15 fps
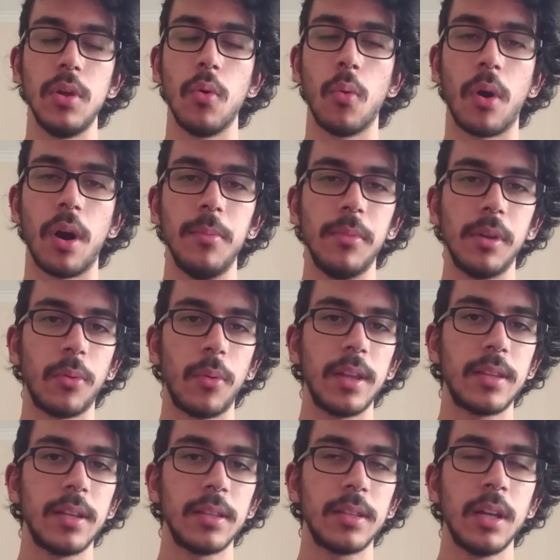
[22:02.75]
you are
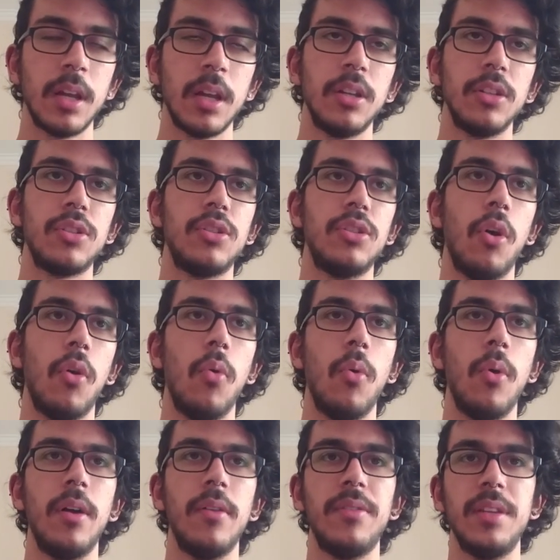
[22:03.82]
migrated,
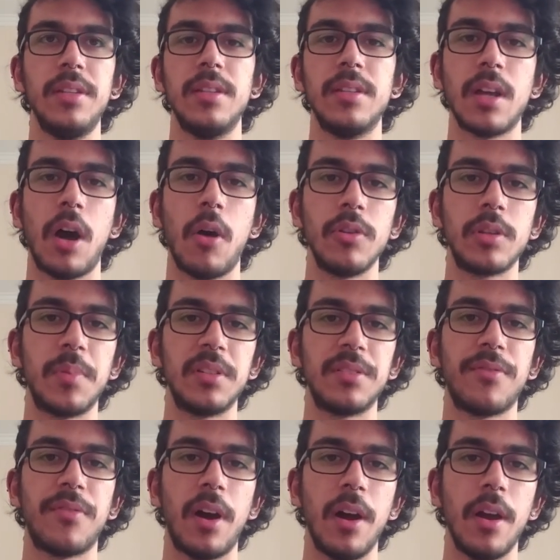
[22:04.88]
so this is how we
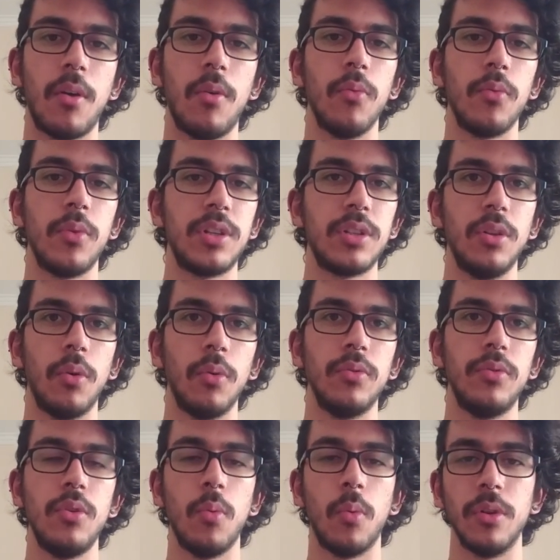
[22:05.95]
specify on which node
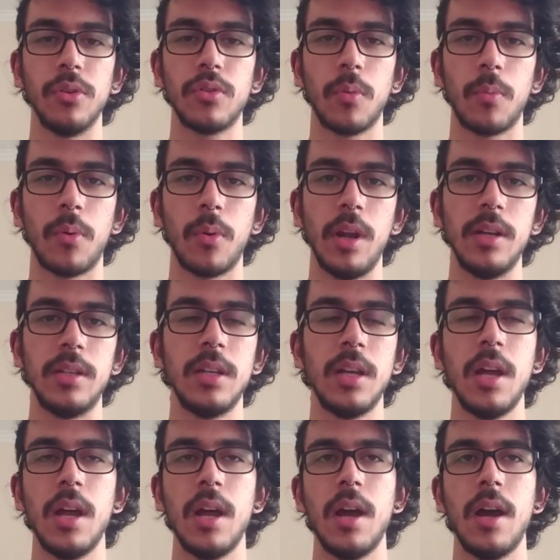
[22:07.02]
you want to operate.
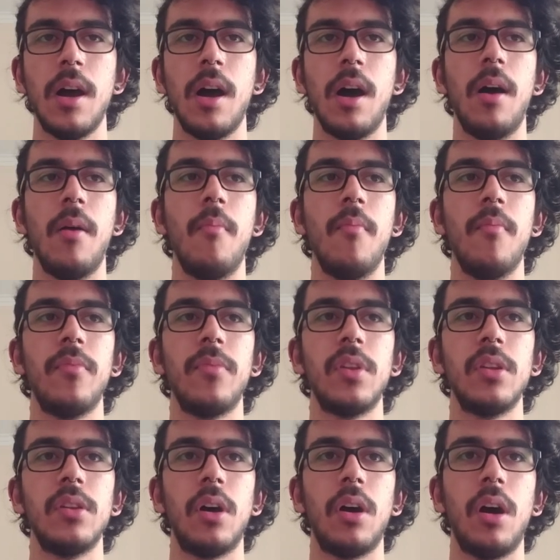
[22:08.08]

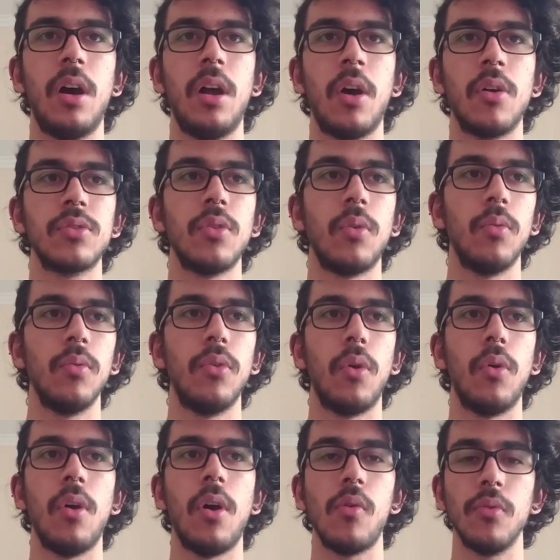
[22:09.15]
And also
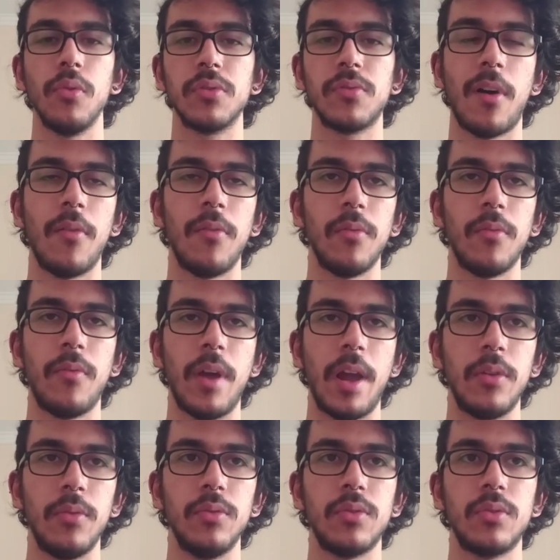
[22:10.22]
all those
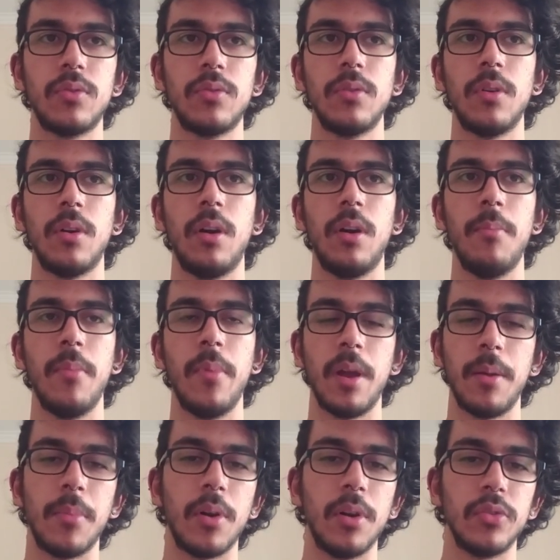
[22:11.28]
values
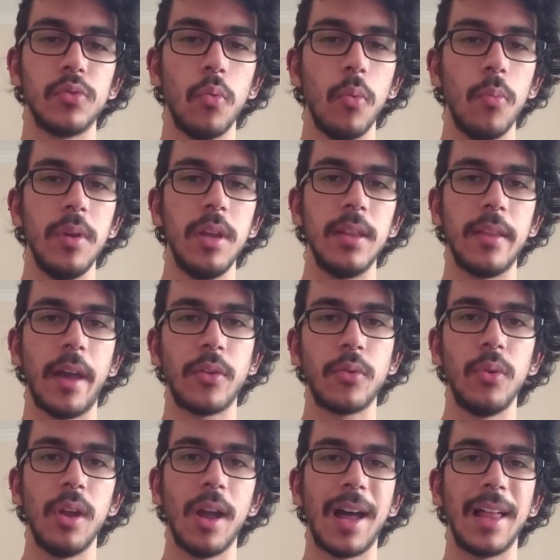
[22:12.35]
members will be
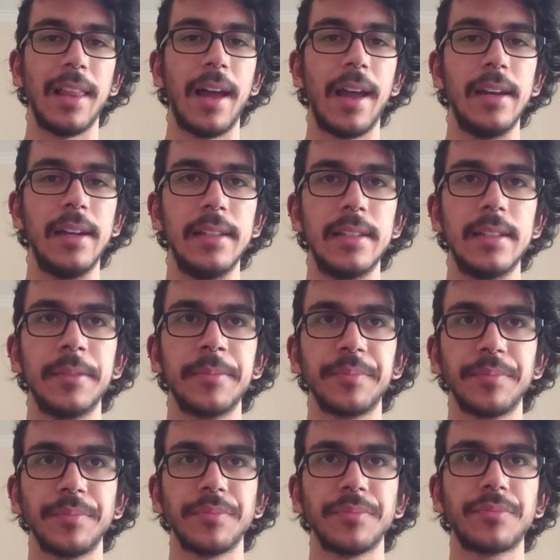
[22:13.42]
naturally aligned.
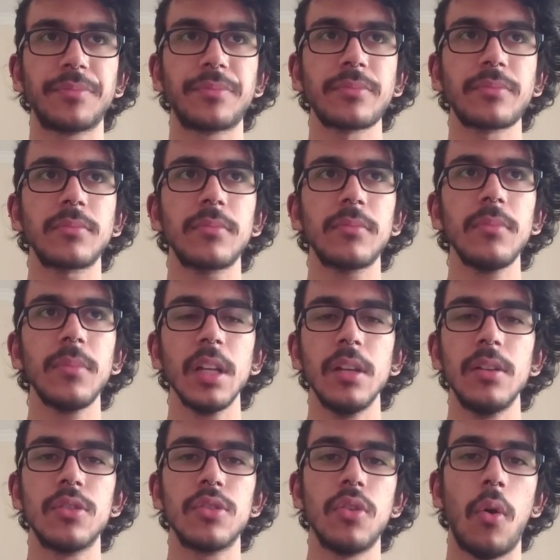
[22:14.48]

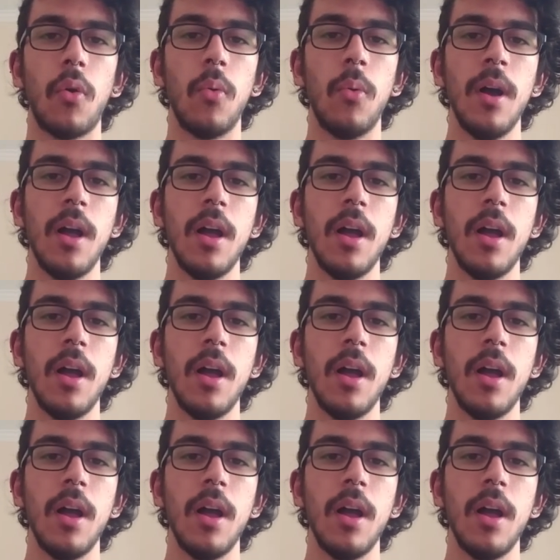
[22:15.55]
So